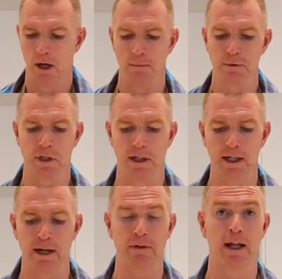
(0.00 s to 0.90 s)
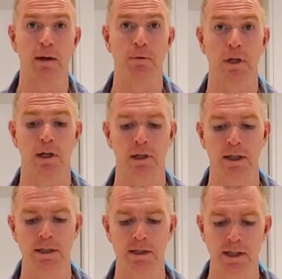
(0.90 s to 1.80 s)
I'm just going to cover that with a
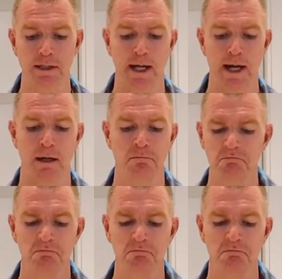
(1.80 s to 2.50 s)
clean tea towel.